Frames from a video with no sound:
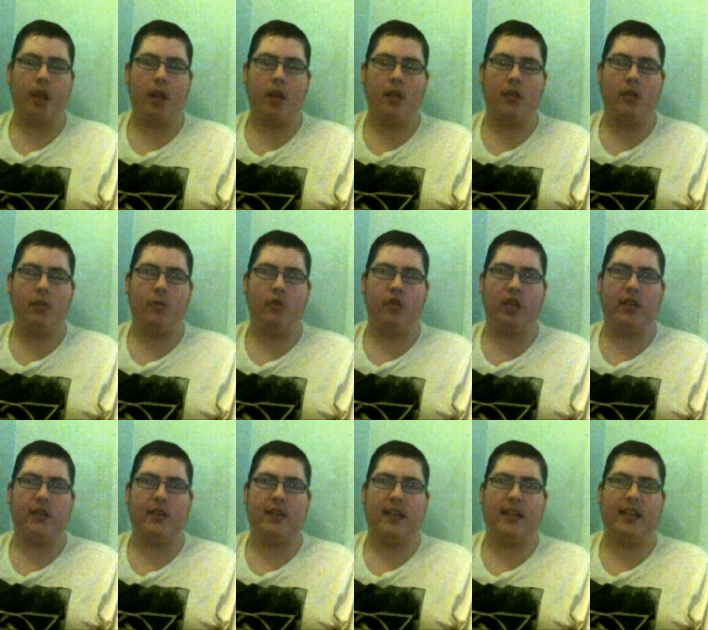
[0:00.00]
There's not much
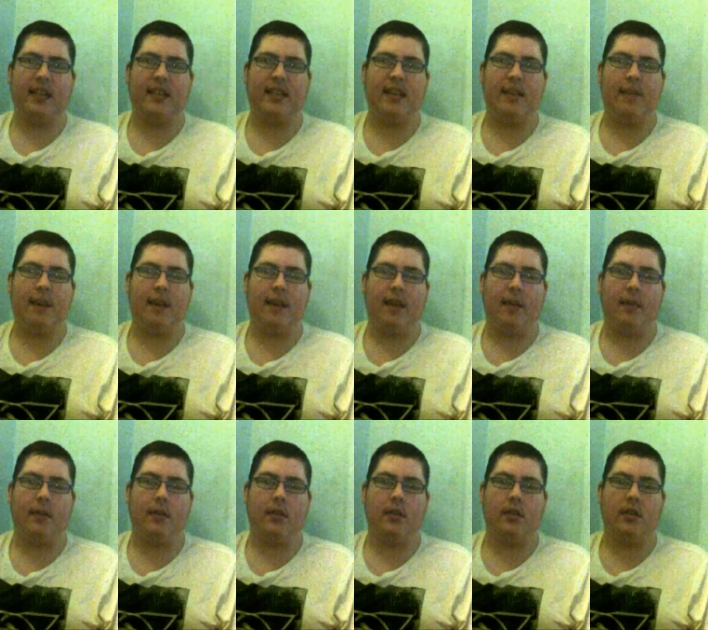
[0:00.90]
else that I can say about the
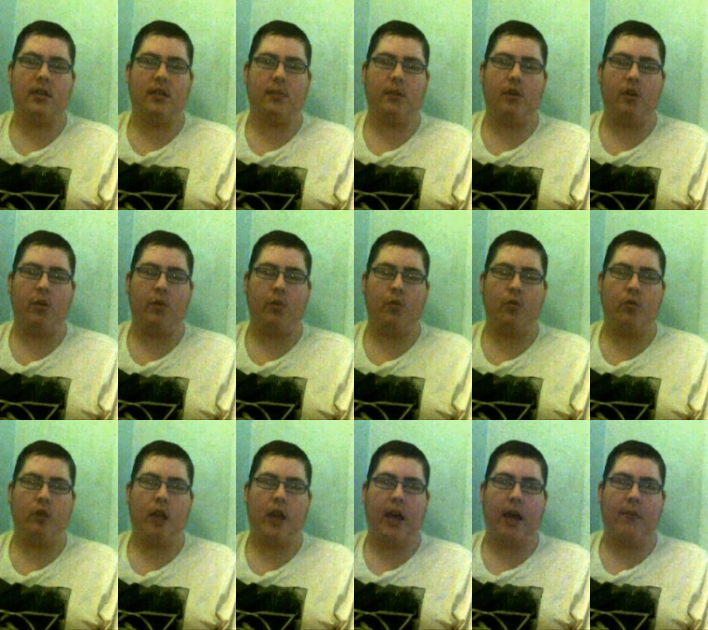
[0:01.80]
episode because I'm only
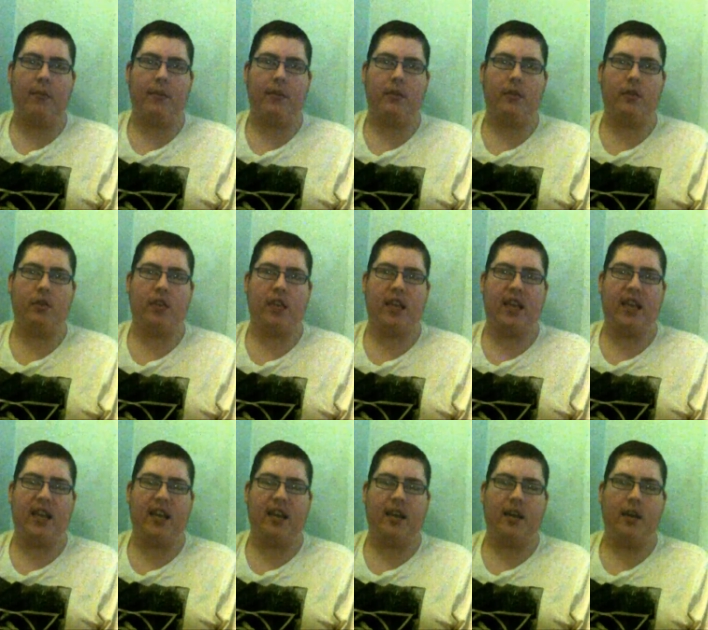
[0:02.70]
one episode
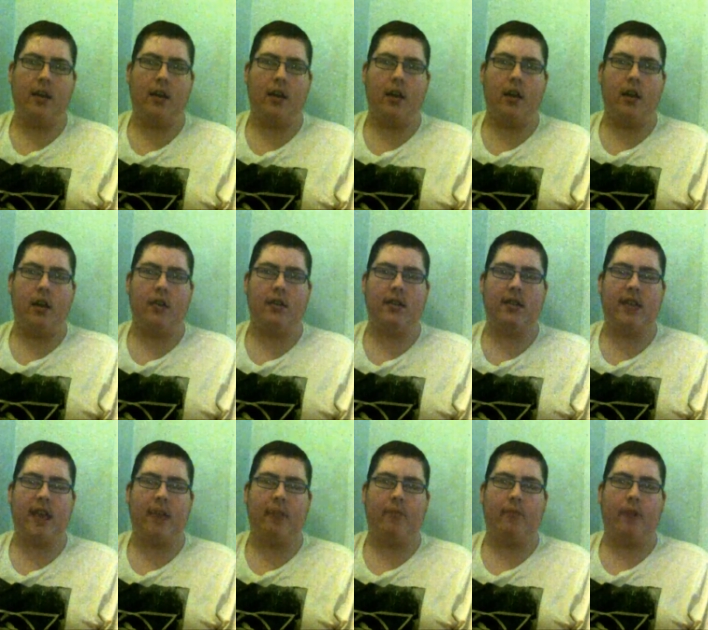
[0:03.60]
in. So
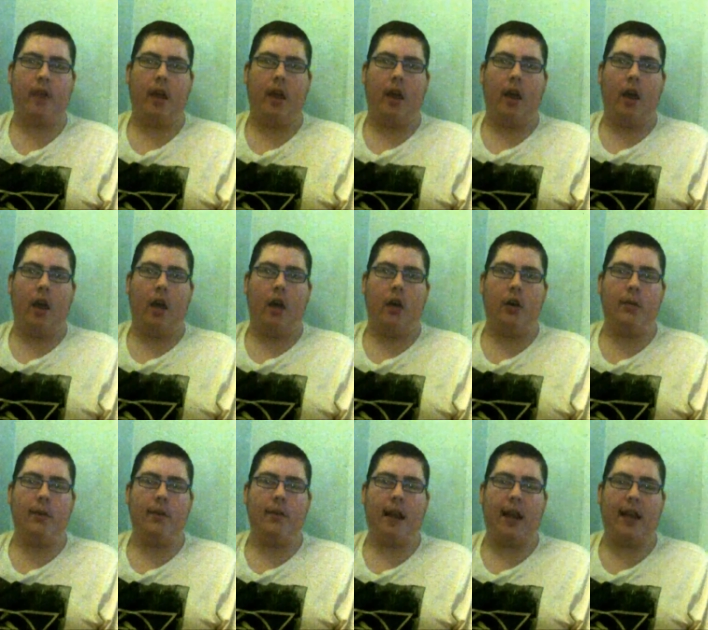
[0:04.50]
yeah,
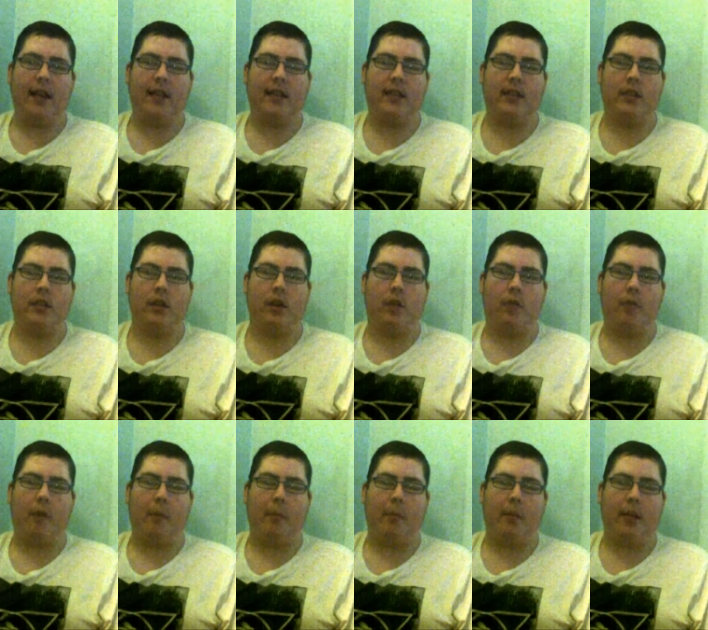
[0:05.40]
hope you've liked this little
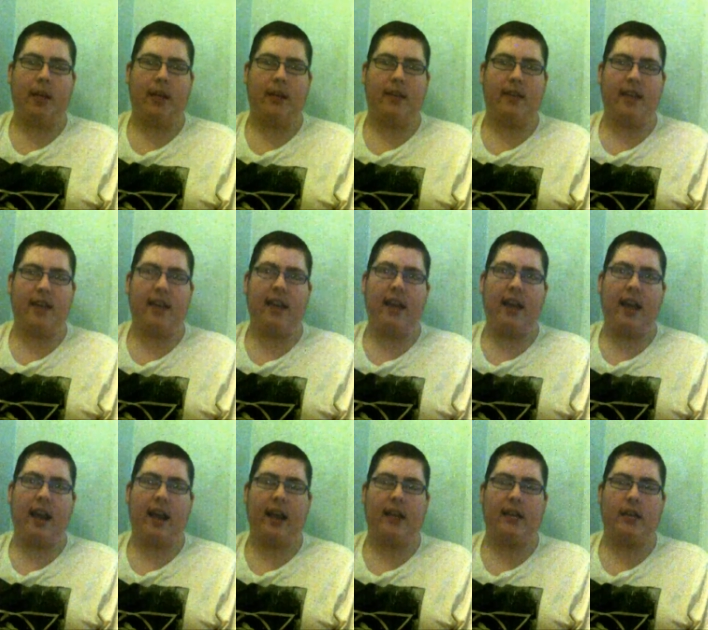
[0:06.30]
rambling thing,
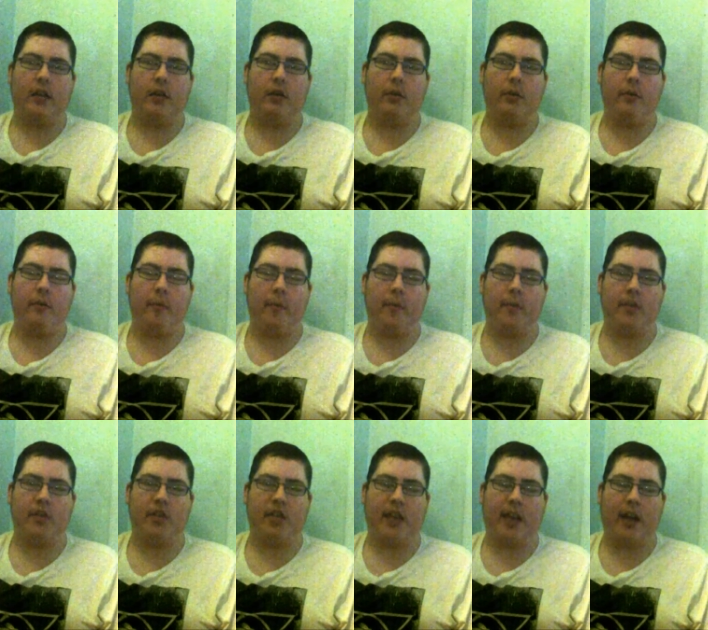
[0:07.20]
and I hope you remember
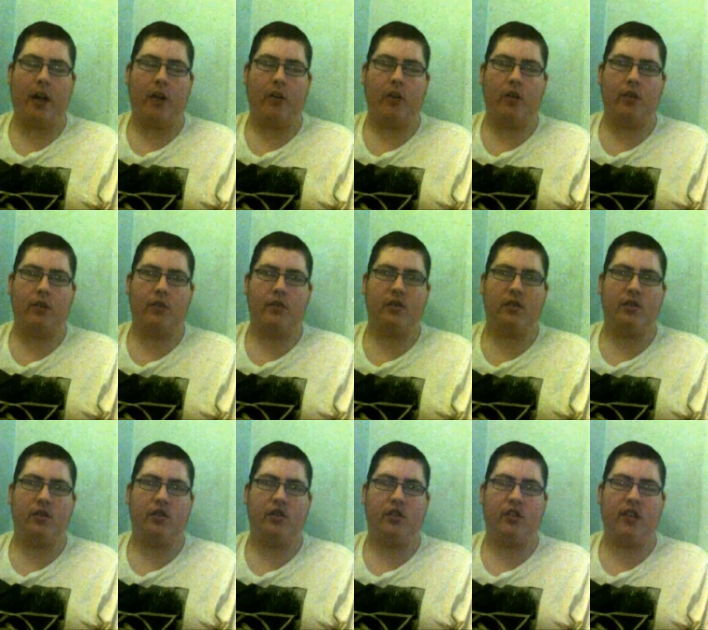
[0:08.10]
to check out all the
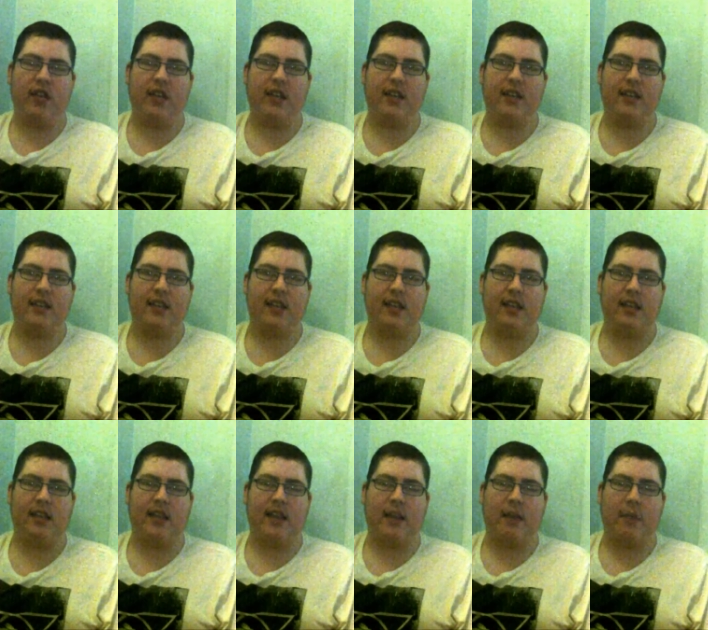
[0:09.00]
social links in
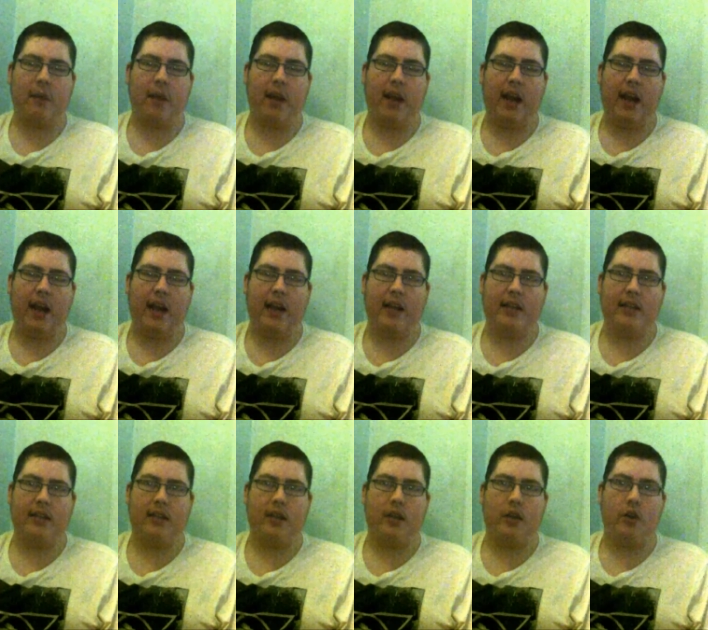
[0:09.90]
the down bio,
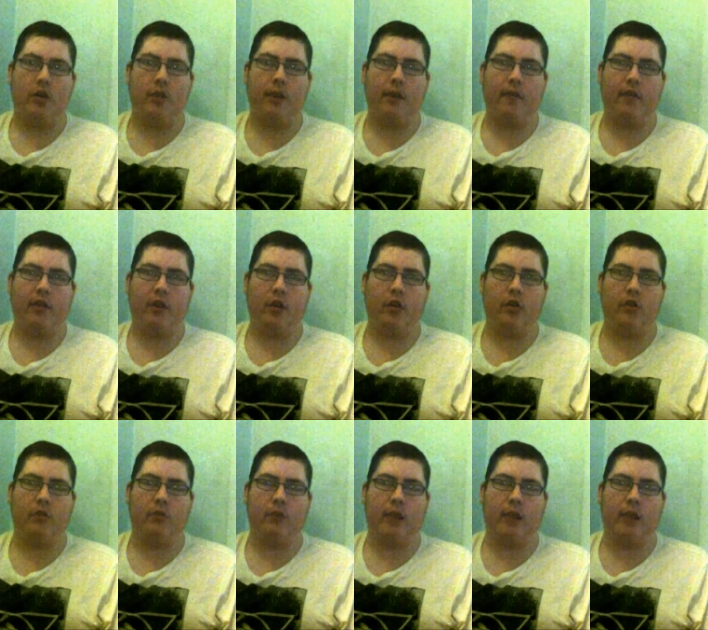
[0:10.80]
and I hope you have an awesome